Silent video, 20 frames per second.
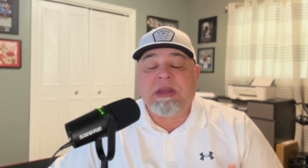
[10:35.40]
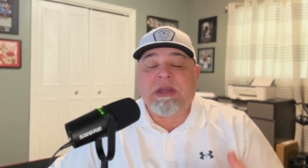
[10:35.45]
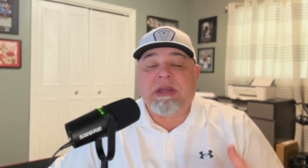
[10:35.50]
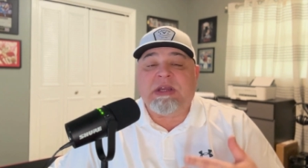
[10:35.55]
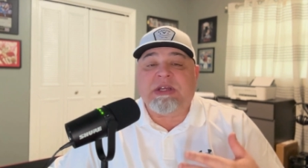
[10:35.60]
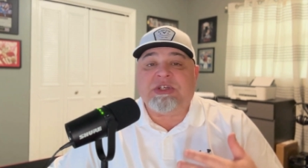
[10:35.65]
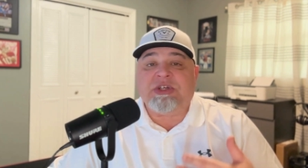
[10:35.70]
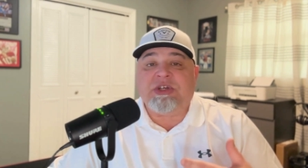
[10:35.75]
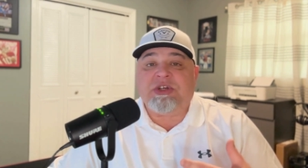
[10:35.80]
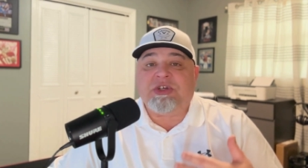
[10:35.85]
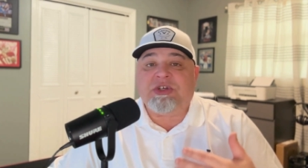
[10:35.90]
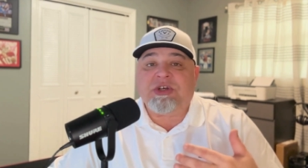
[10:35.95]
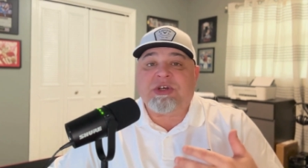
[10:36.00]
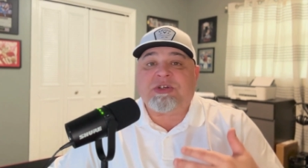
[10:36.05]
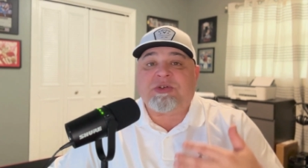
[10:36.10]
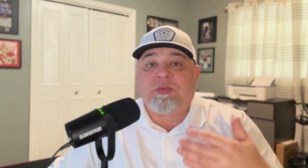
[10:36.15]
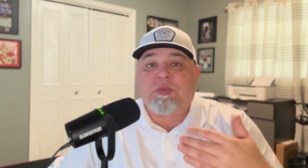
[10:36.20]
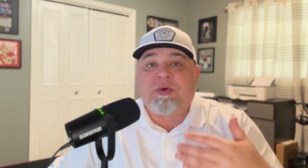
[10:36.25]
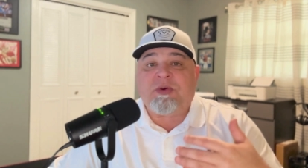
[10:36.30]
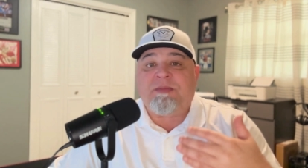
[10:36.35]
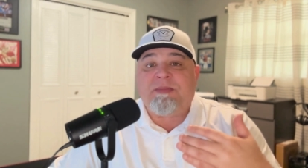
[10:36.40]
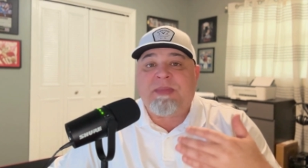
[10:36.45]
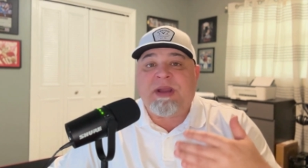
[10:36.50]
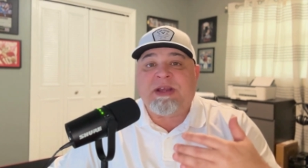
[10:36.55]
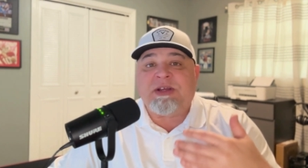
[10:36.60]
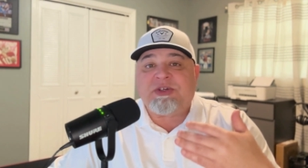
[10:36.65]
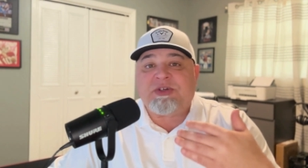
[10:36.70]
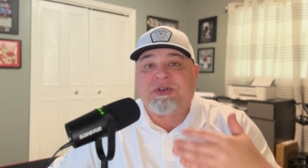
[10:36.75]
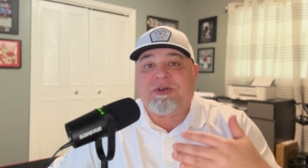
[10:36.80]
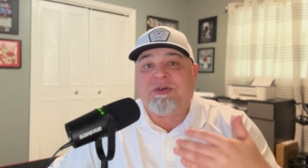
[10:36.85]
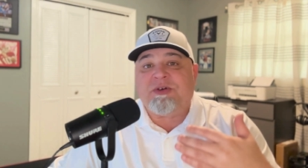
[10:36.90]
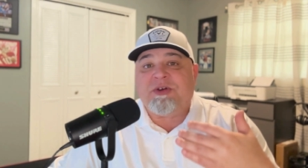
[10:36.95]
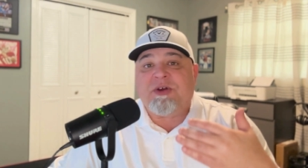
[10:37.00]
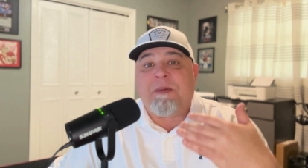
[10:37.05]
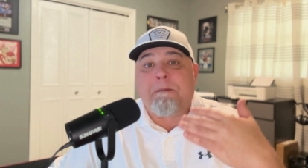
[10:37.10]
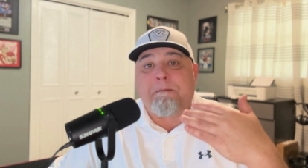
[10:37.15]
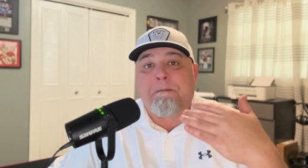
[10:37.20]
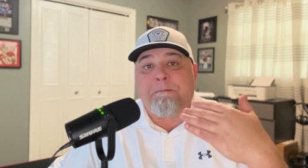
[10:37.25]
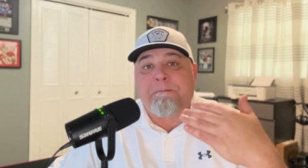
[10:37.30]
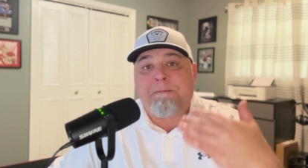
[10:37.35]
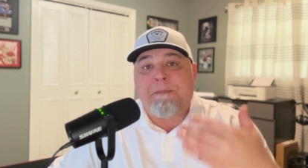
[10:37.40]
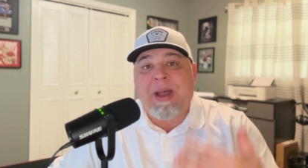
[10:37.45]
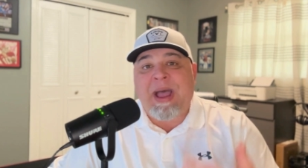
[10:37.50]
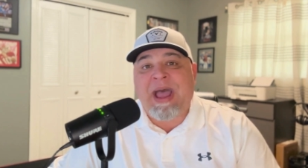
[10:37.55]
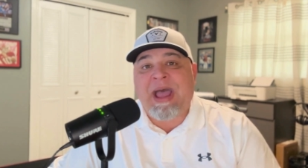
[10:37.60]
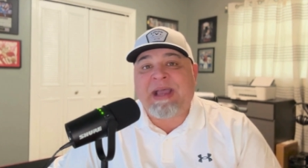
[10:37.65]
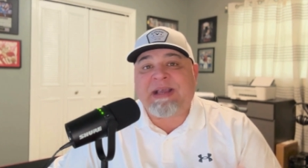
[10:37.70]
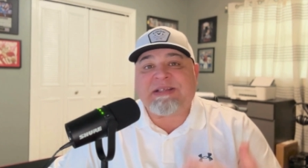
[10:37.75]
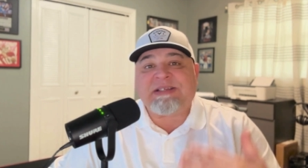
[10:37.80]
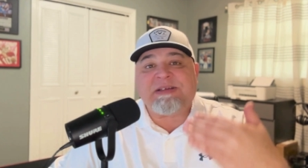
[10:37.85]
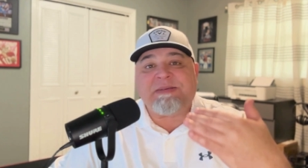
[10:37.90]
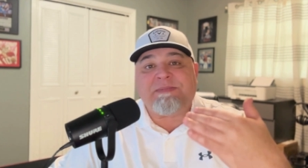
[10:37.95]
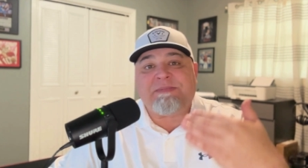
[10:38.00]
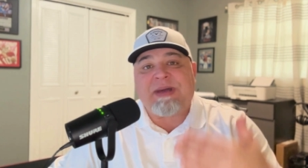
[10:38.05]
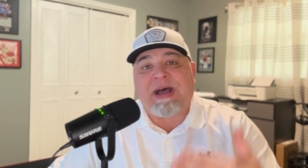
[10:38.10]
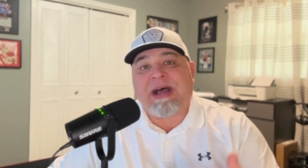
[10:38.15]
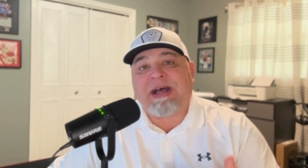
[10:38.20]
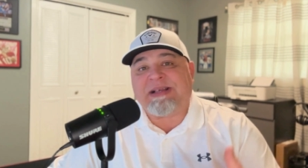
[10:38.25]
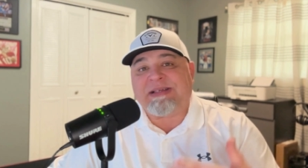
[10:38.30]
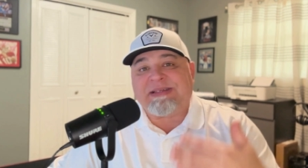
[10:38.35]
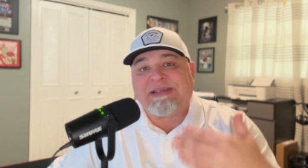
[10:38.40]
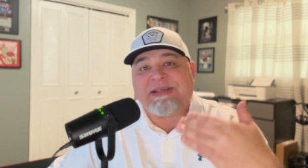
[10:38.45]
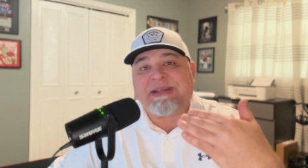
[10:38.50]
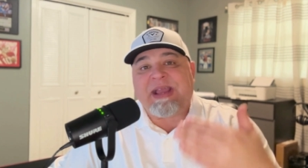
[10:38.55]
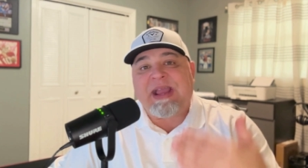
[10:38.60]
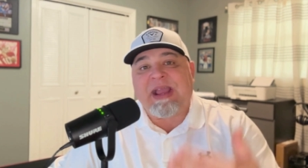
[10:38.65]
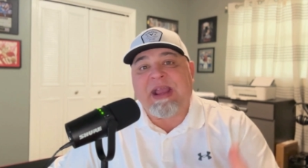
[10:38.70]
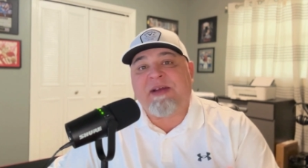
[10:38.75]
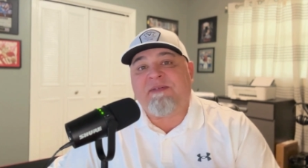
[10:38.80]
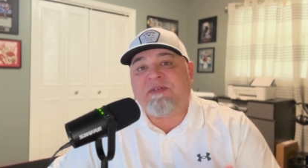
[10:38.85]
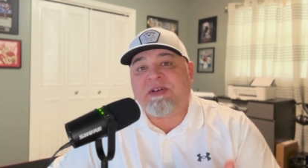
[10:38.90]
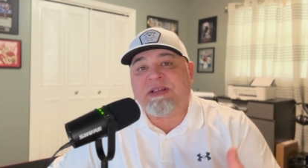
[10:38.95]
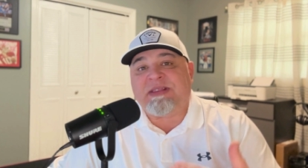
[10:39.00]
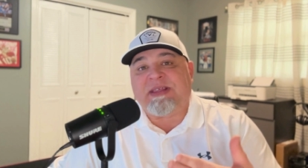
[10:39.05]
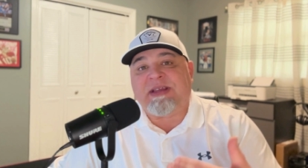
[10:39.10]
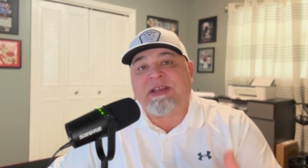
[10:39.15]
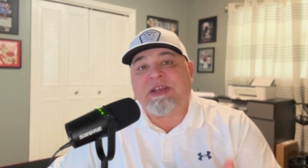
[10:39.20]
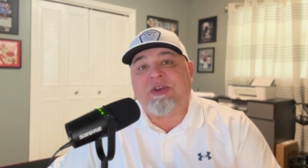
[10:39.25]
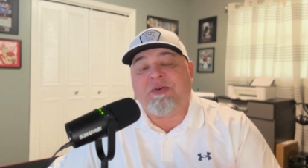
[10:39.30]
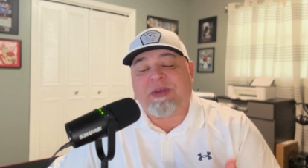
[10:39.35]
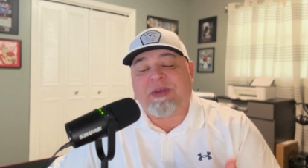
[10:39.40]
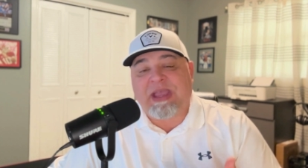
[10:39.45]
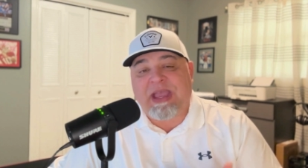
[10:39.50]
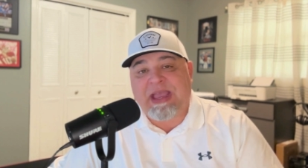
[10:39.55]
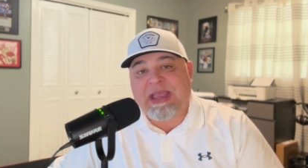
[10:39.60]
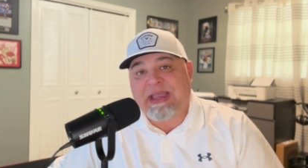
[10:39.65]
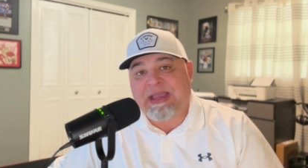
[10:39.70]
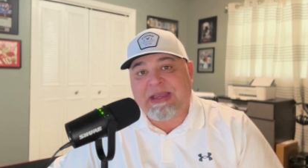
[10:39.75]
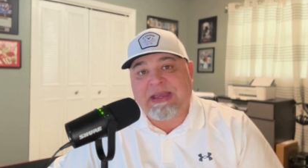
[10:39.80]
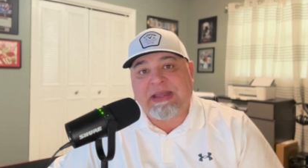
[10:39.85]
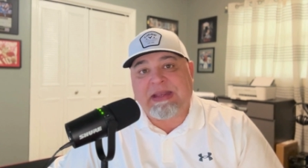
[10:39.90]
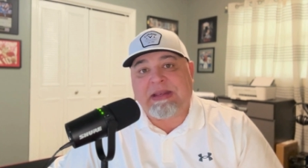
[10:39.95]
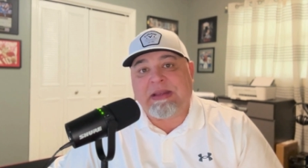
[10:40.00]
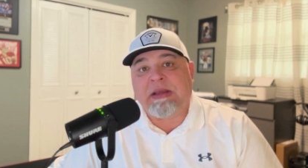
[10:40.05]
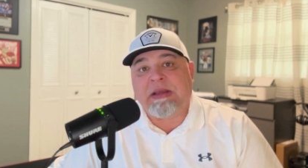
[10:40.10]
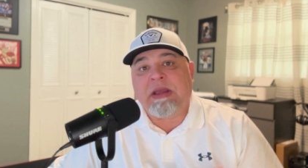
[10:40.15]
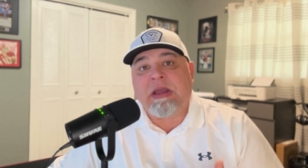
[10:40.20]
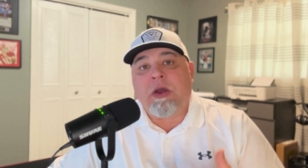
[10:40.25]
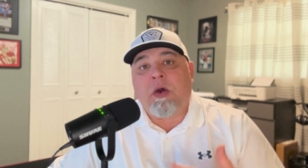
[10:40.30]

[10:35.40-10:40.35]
Is you just want to make sure you're maximizing everything you can